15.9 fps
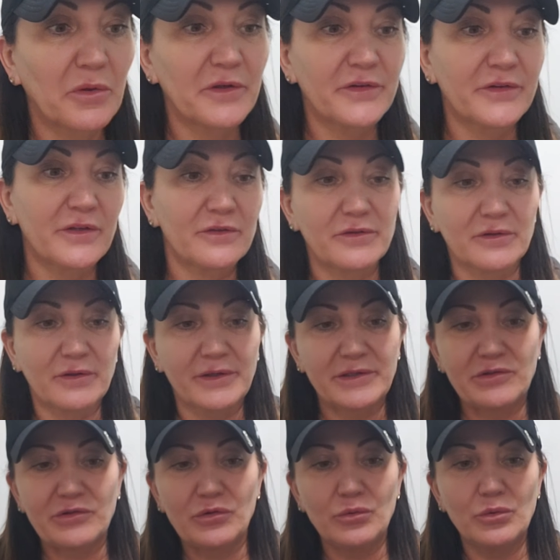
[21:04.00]
stick to like
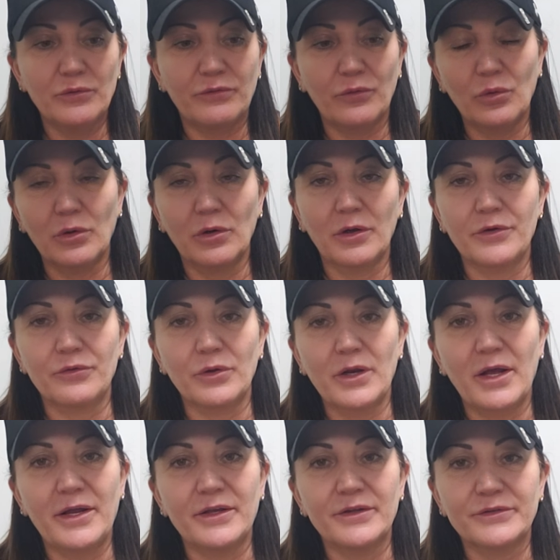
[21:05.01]
200 to 400
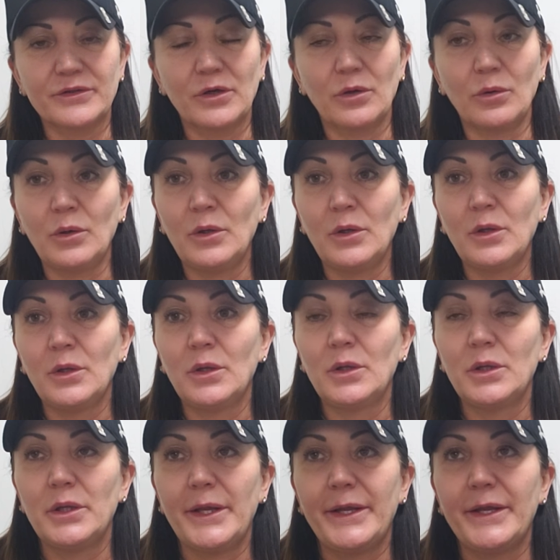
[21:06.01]
ISO.
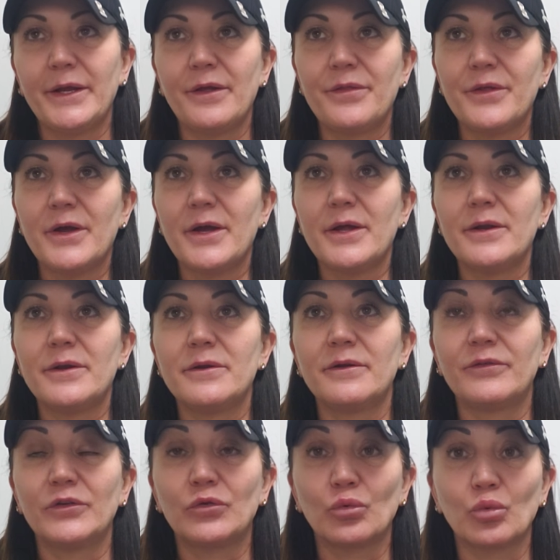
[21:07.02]
And then if
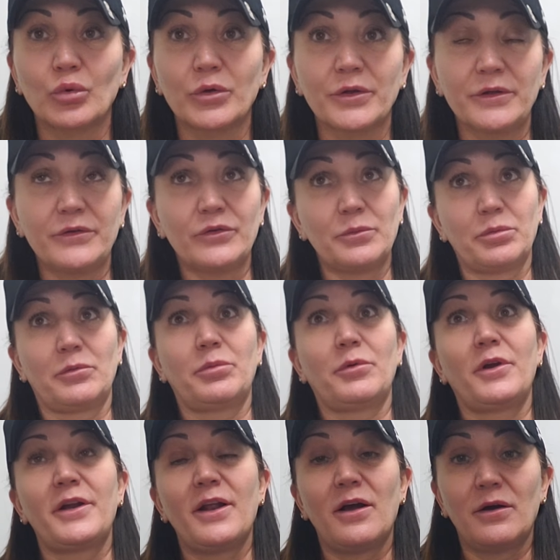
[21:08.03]
it's really super bright
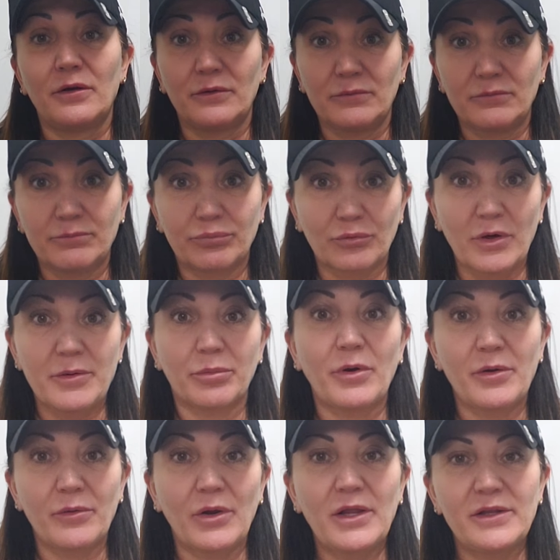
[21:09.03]
out and bright
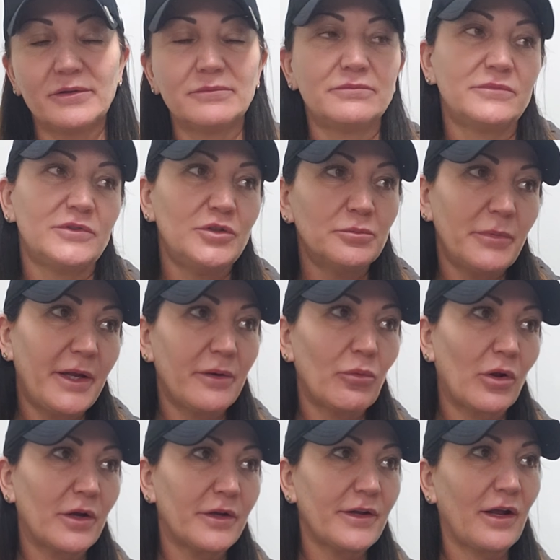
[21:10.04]
light, you may want
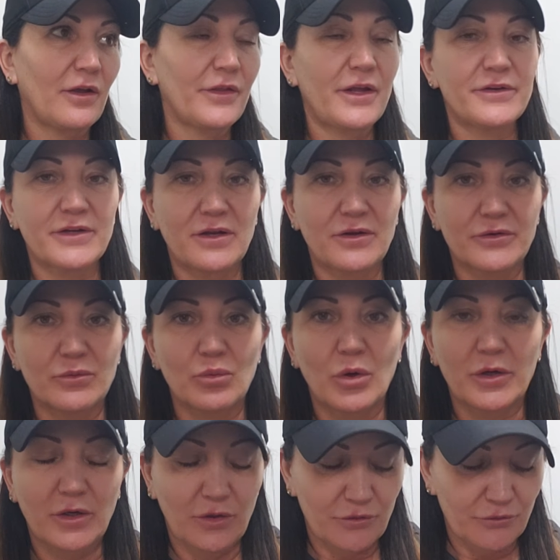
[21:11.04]
to dial that down to
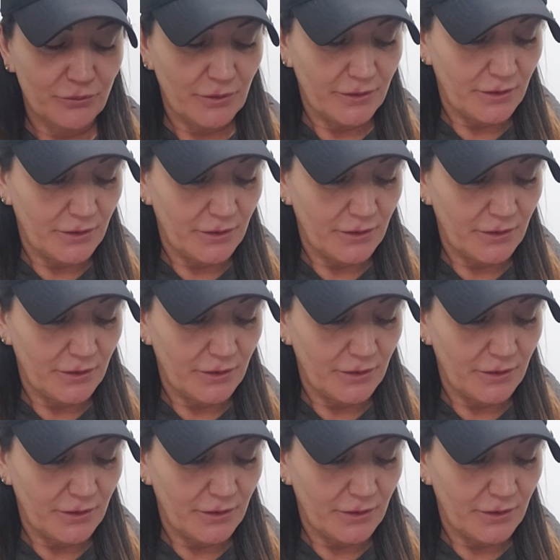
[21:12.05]
100.